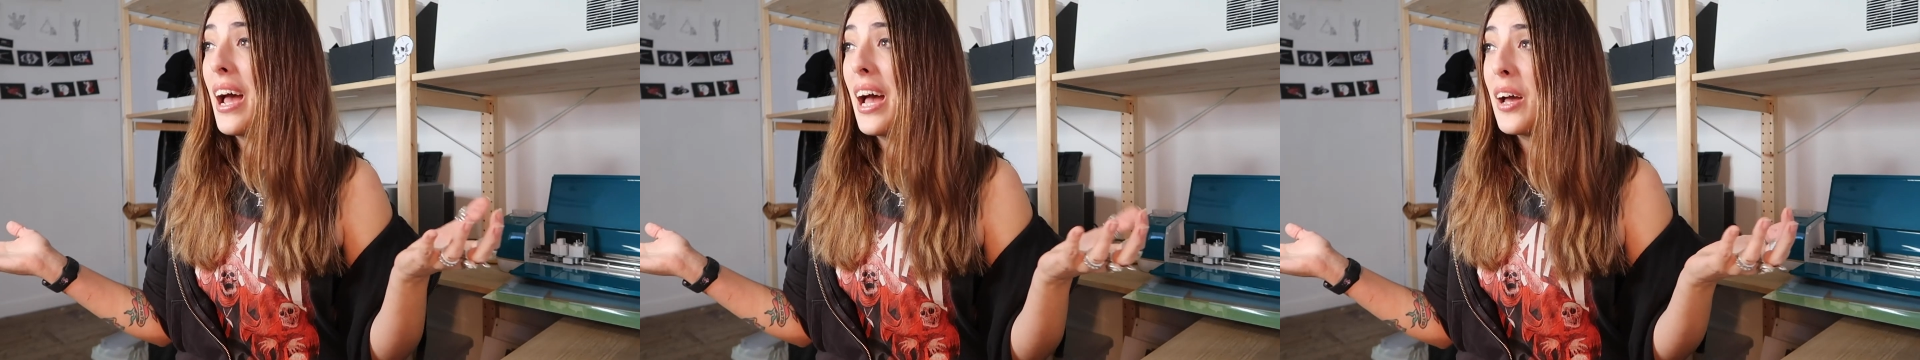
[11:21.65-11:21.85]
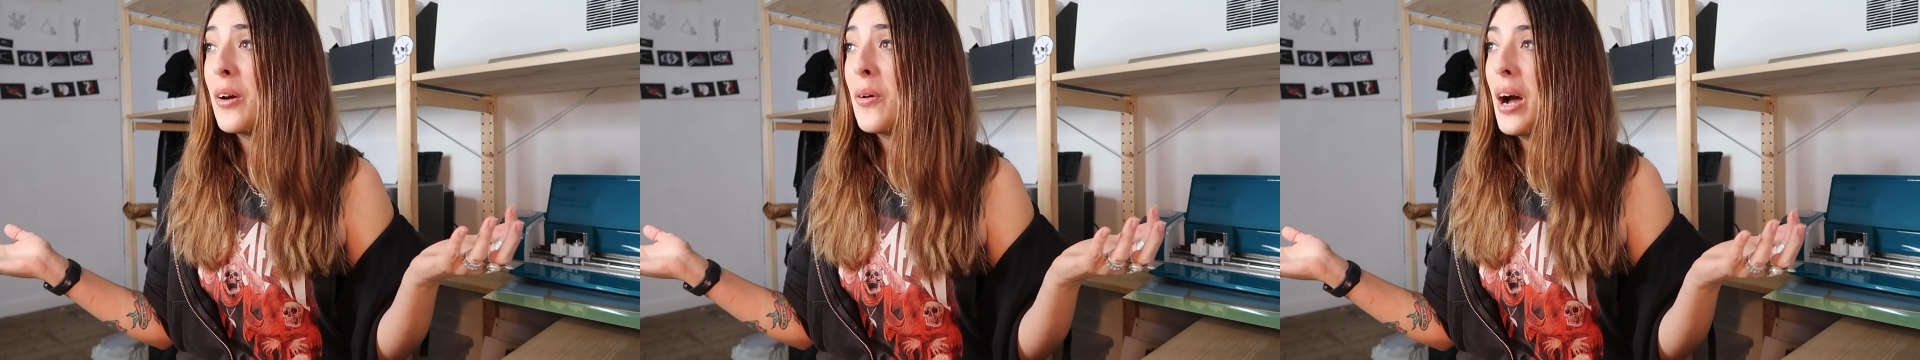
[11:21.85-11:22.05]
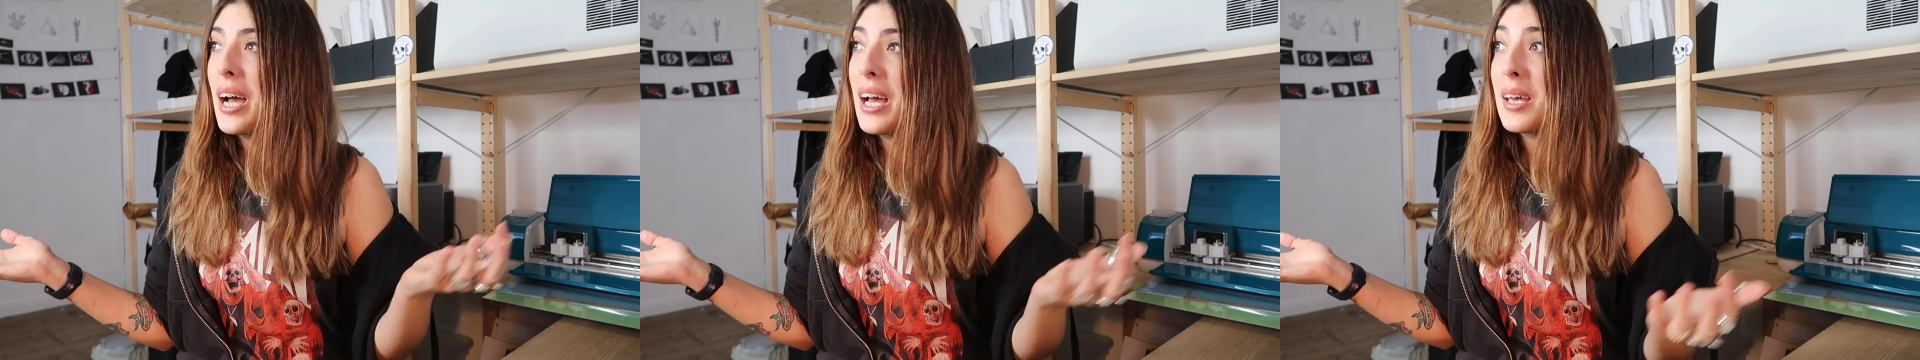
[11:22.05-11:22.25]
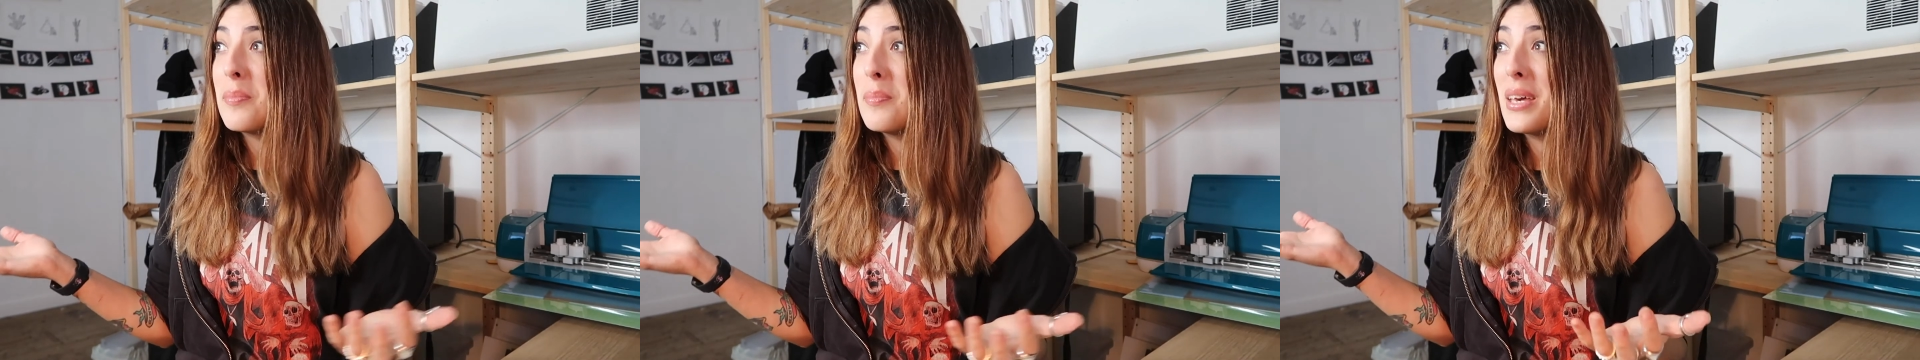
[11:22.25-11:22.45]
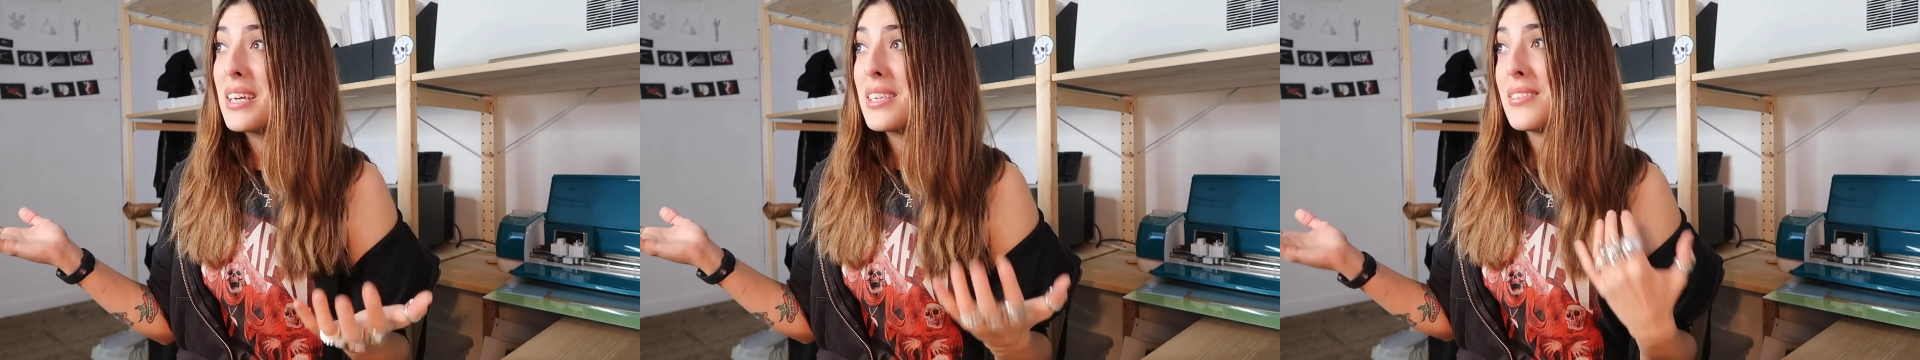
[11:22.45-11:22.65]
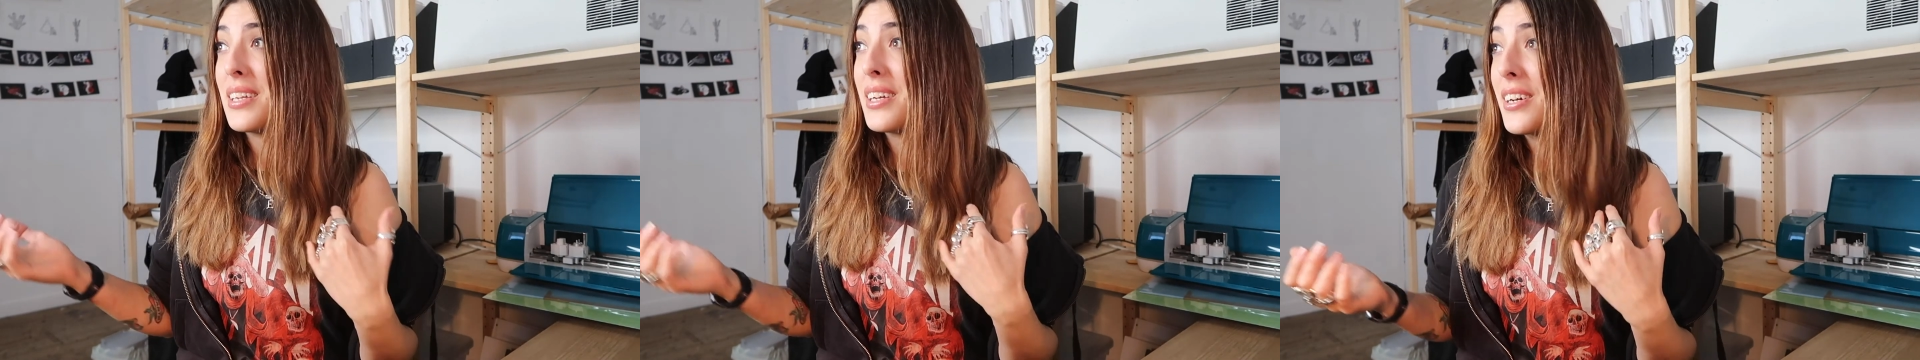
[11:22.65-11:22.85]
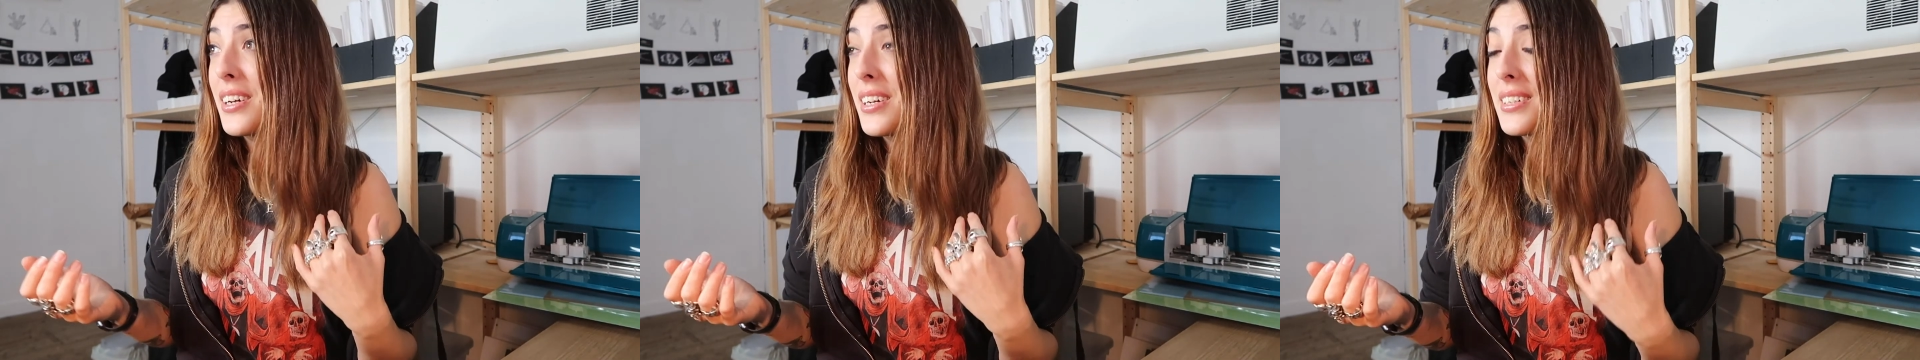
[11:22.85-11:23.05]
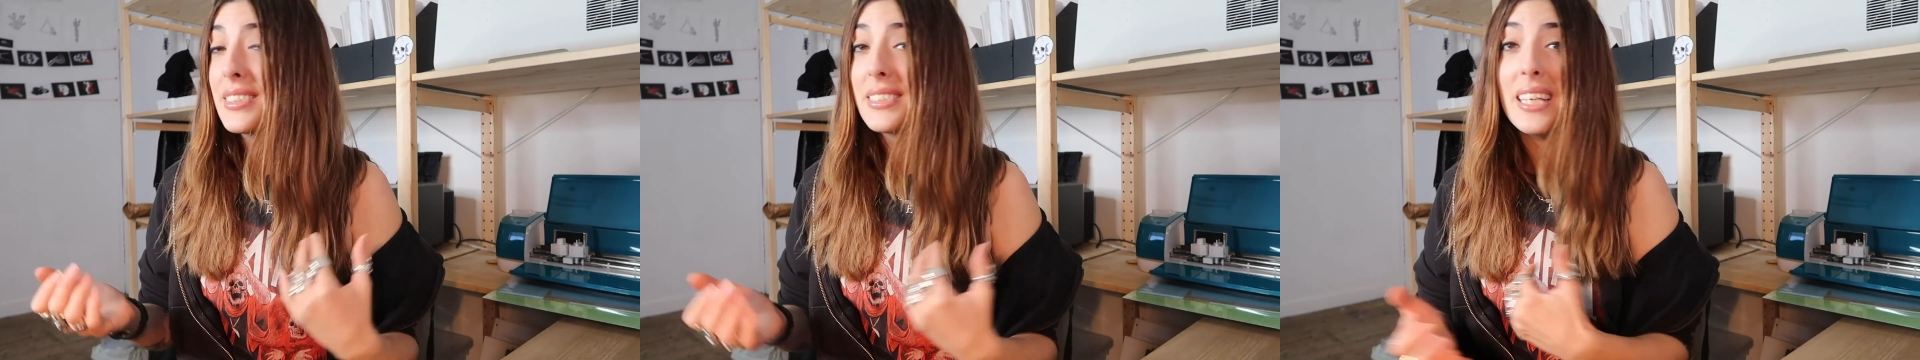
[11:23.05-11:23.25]
how I make
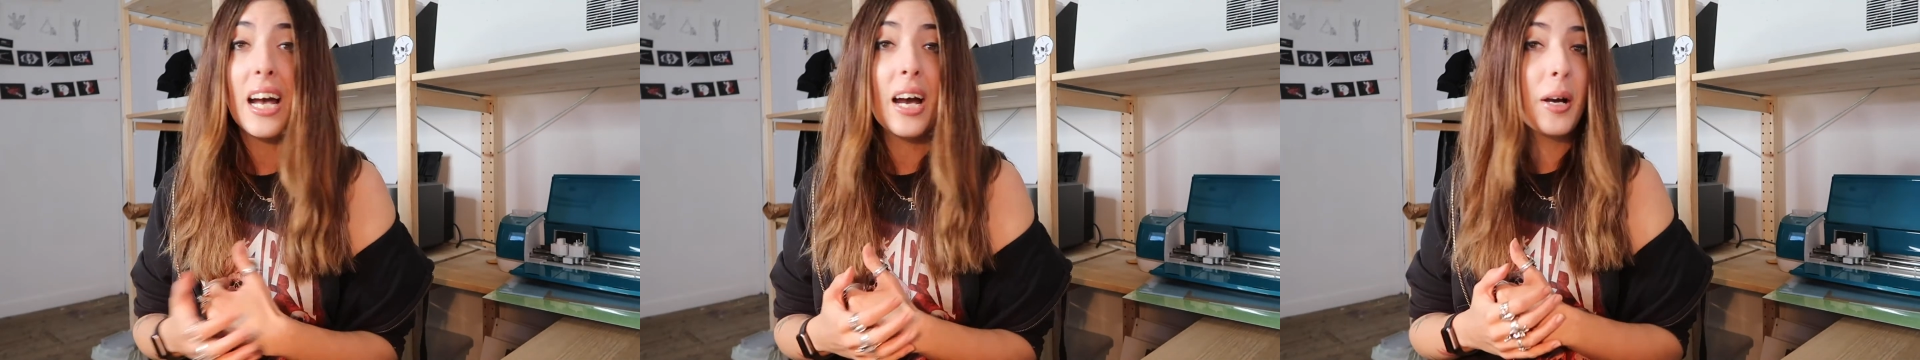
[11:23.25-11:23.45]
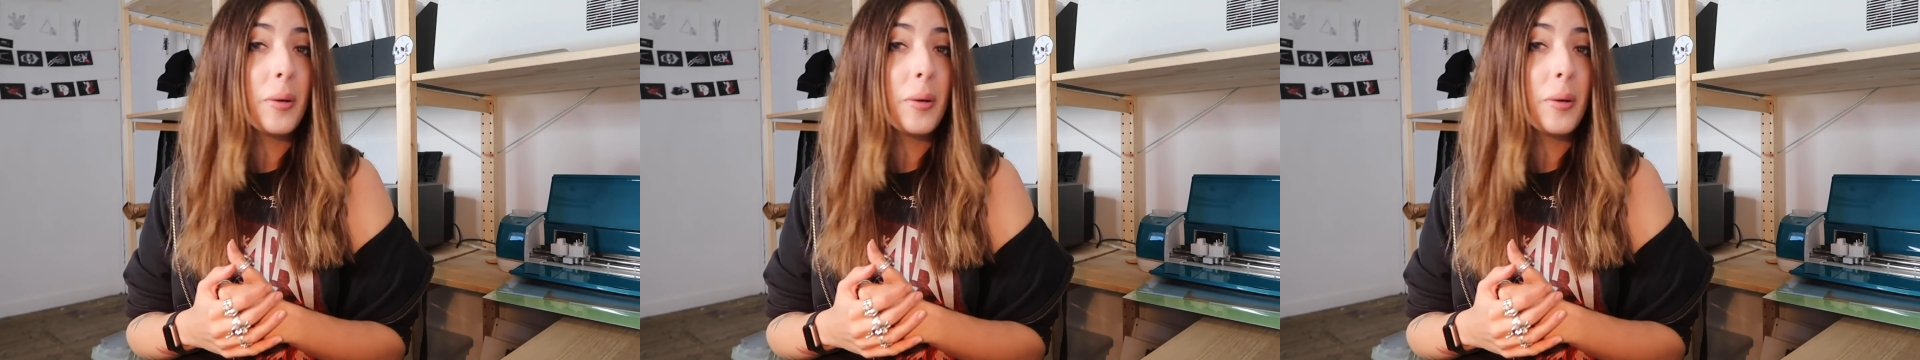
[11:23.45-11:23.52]
stickers.